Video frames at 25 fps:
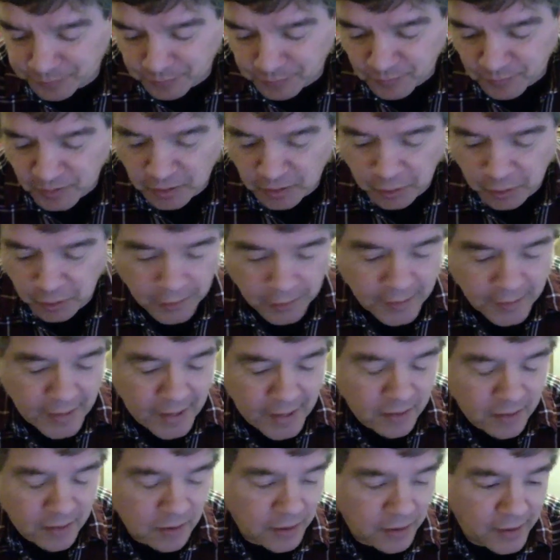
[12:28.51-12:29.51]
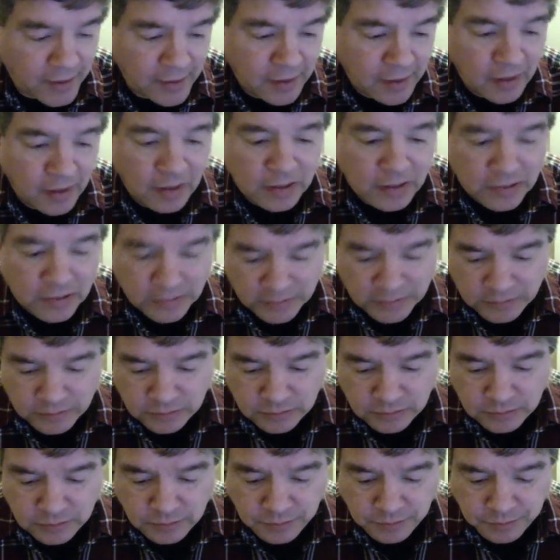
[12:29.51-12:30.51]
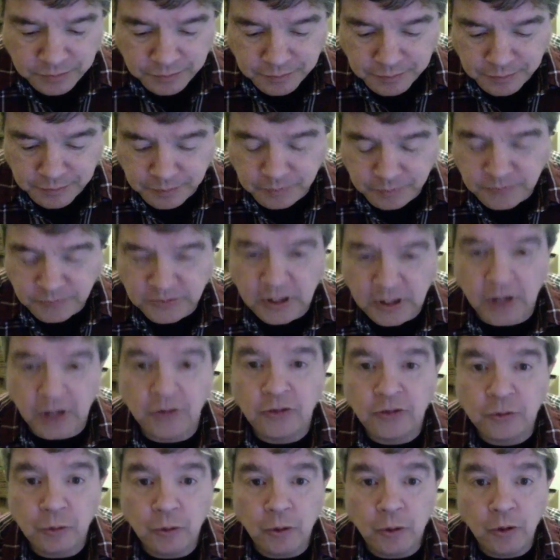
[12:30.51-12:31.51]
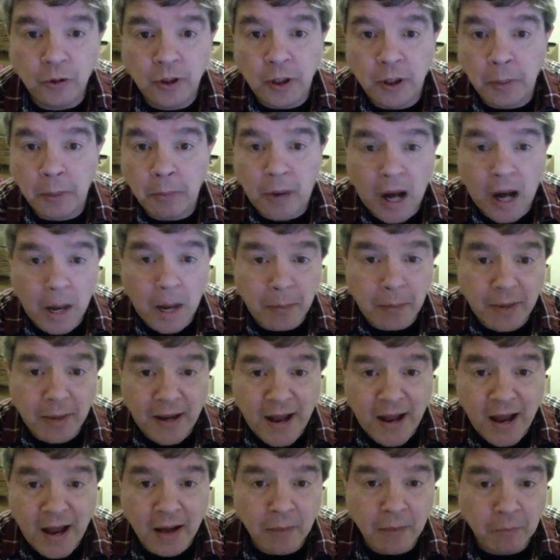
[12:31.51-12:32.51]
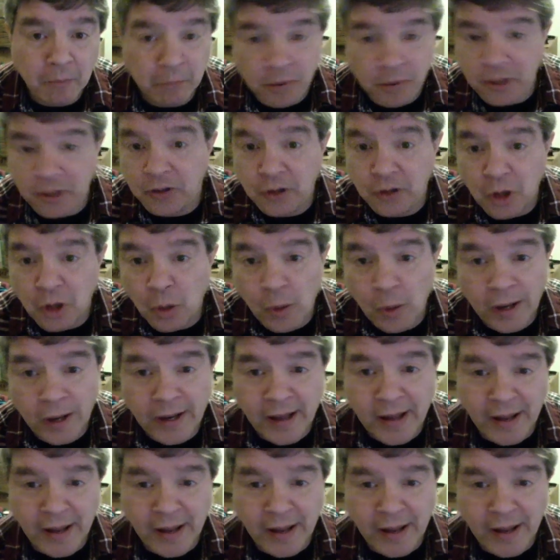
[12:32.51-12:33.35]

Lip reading: You can actually unscrew it and pop it out and put a new one in.